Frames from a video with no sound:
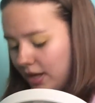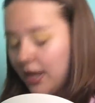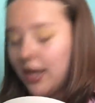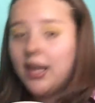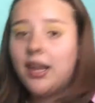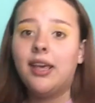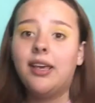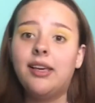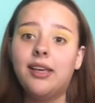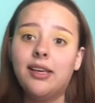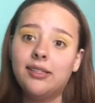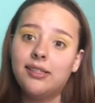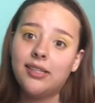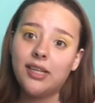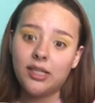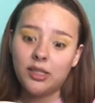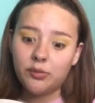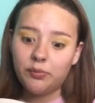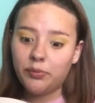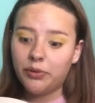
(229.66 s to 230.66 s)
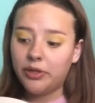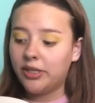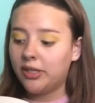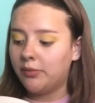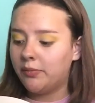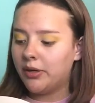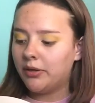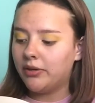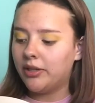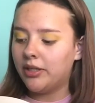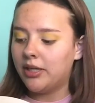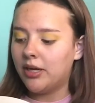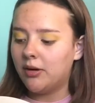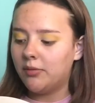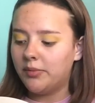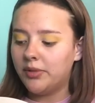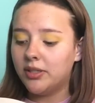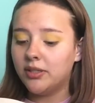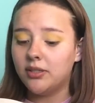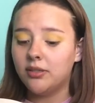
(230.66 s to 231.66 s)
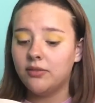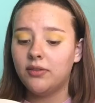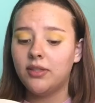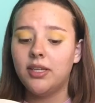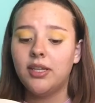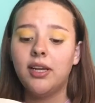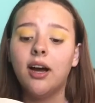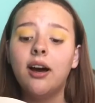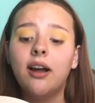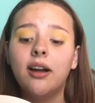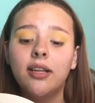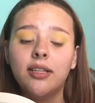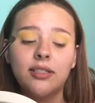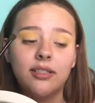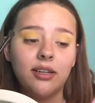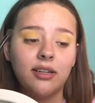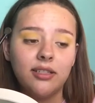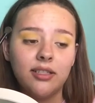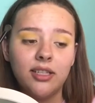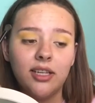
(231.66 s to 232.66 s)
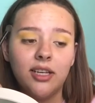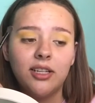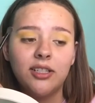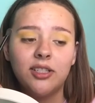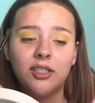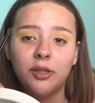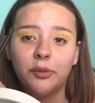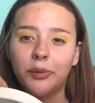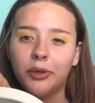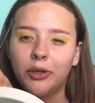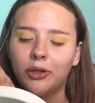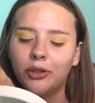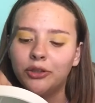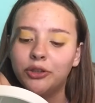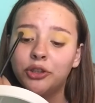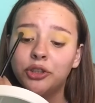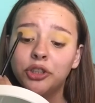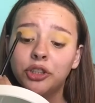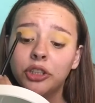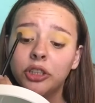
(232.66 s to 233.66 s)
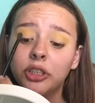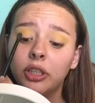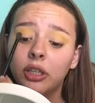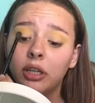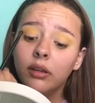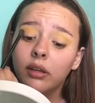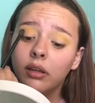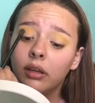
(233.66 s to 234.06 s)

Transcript: And I guess that's pretty big right now because of the Anastasia subculture.